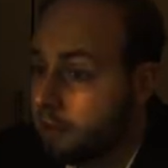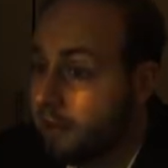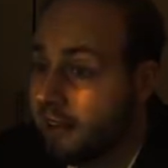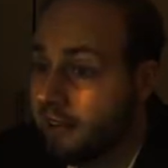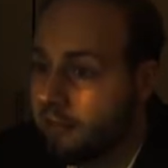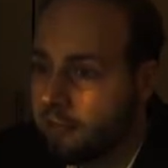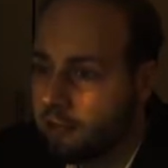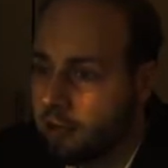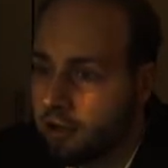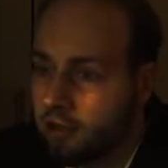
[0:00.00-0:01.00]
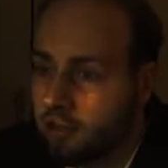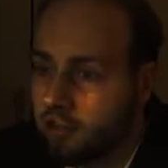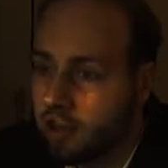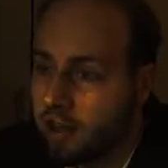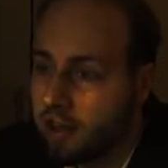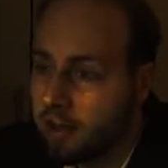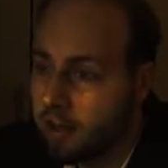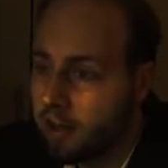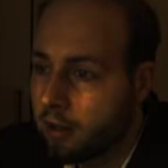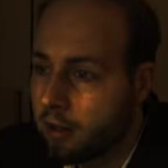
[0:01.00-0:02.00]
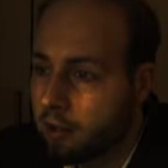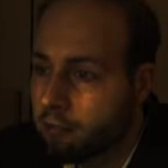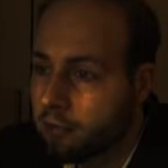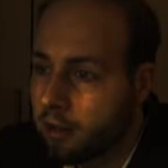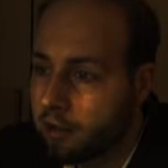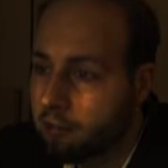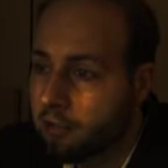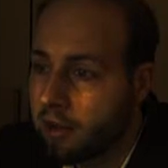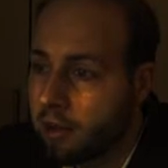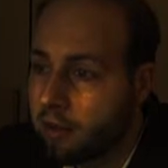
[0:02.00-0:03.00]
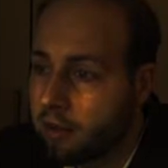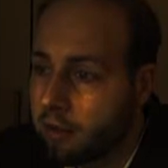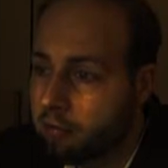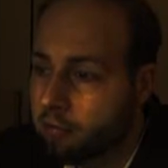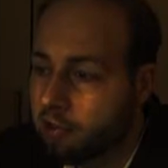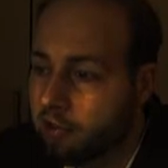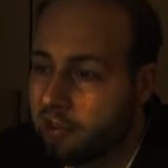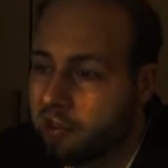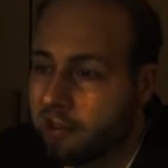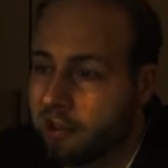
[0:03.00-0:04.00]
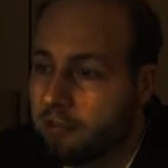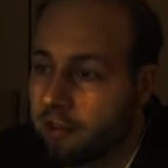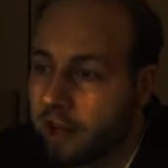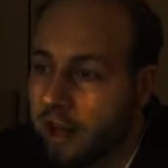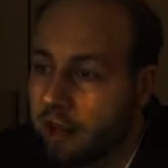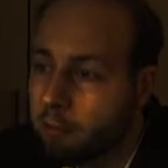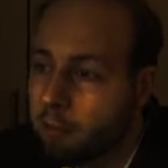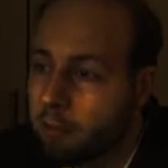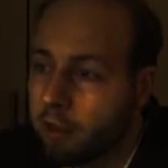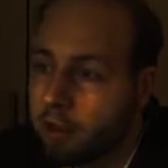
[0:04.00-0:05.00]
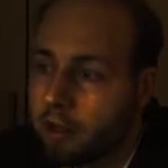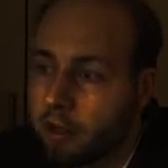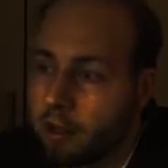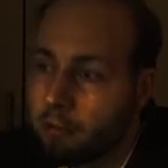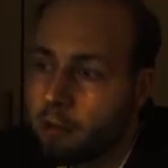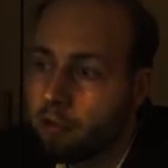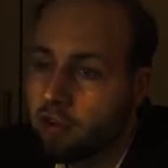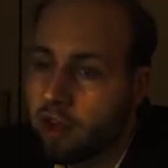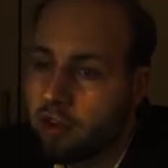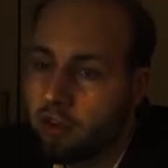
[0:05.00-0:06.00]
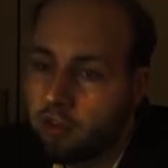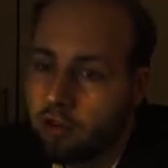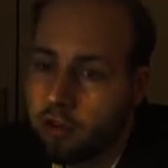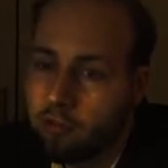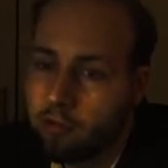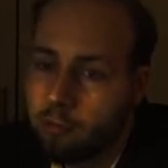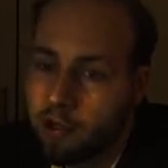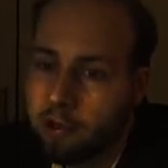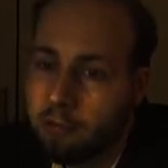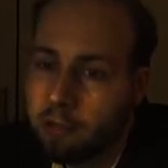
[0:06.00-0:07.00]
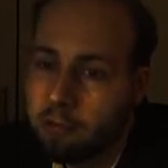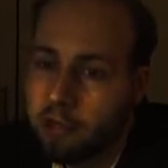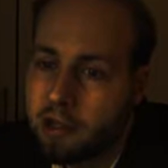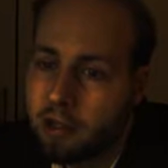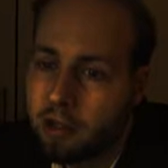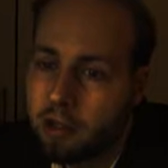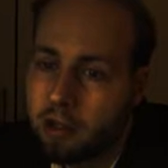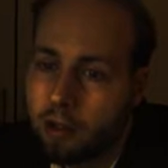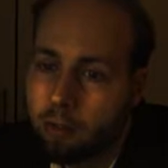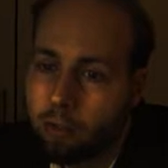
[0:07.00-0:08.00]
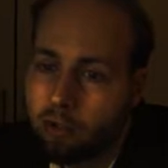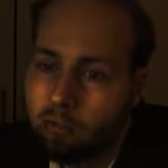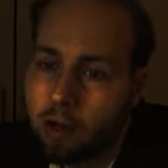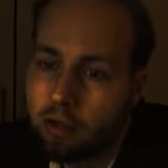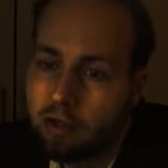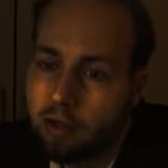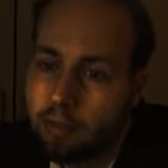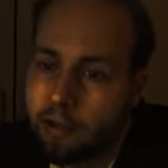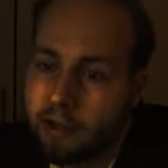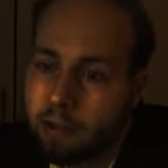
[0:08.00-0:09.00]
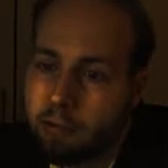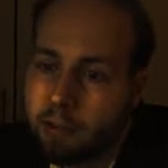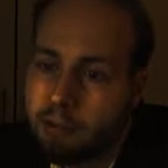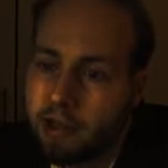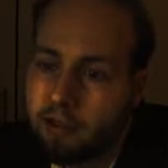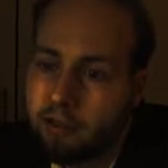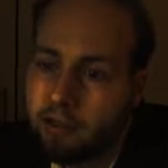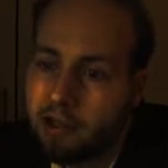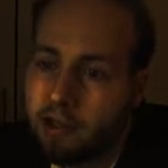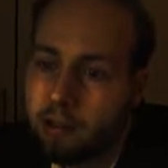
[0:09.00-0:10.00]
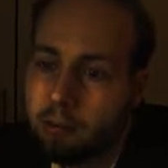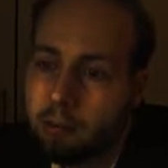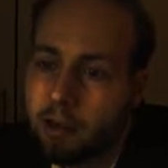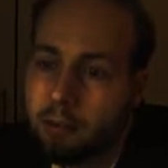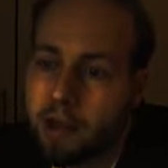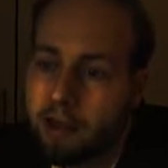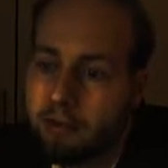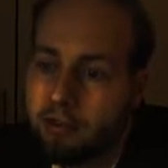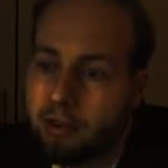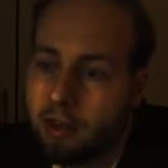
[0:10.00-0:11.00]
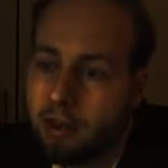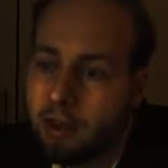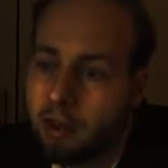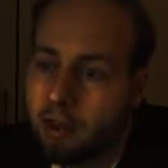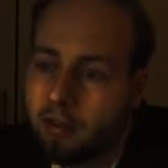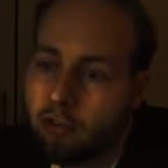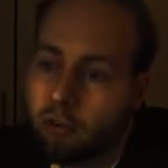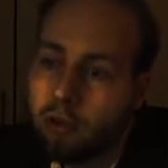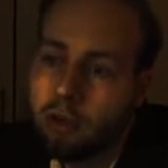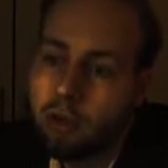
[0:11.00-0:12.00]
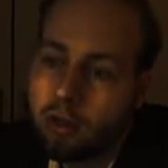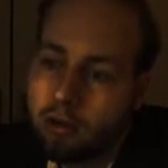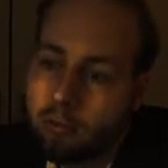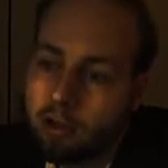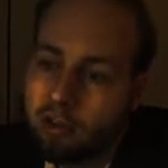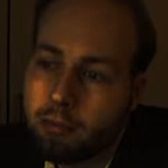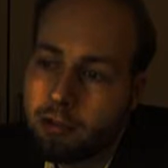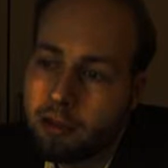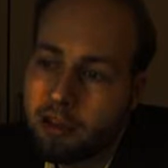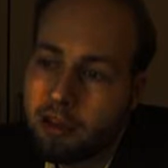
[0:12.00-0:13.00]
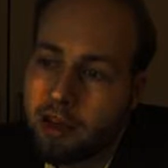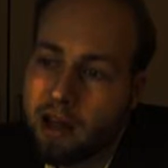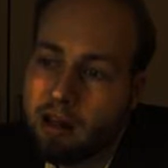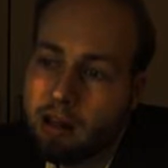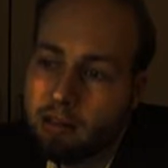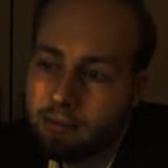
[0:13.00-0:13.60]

Let it suffice to say, blood obtained from a still living animal, in most cases from a human being, was run directly by means of a little pipette into the recipient canal.